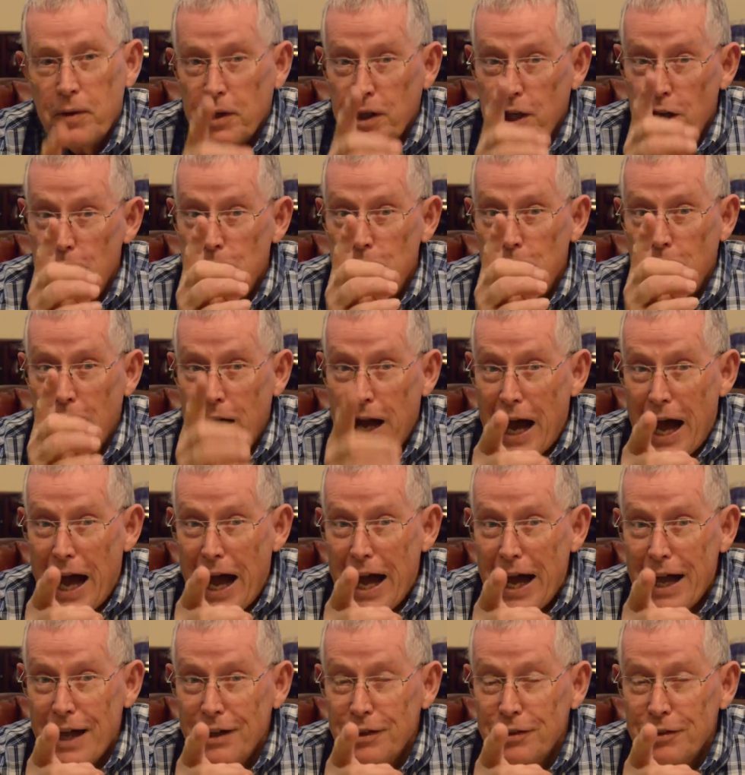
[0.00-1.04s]
Keep your
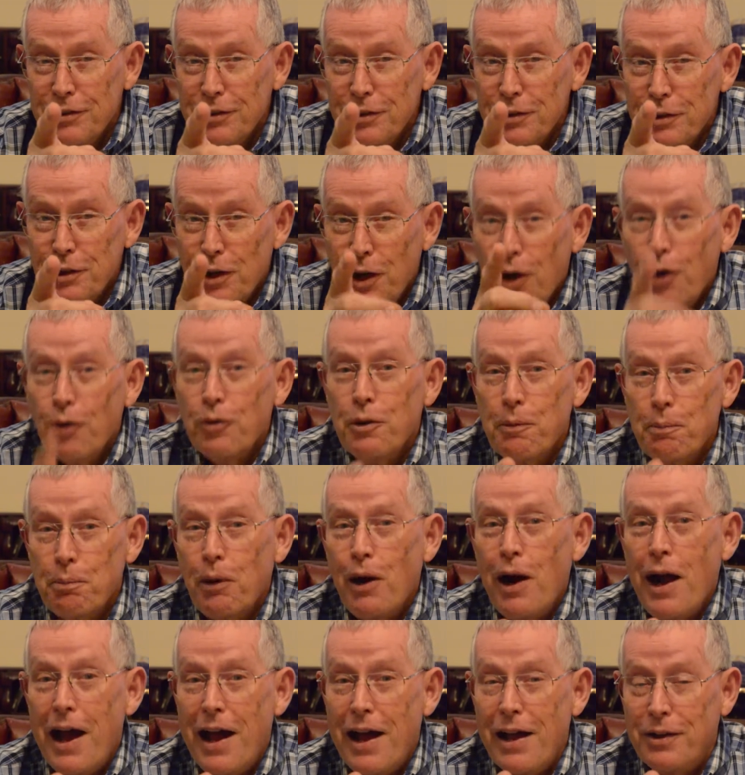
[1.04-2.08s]
eyes on the
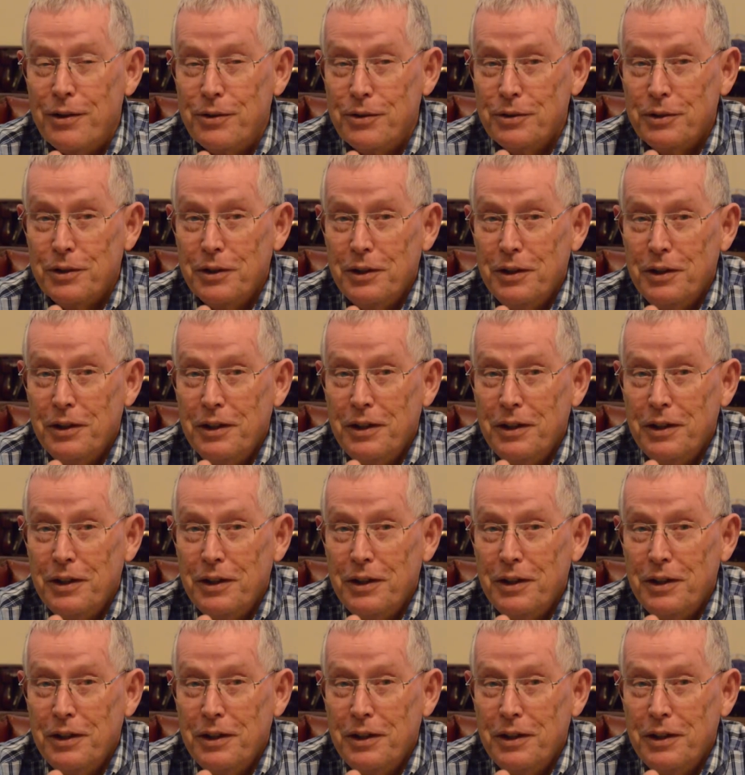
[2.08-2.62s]
prize,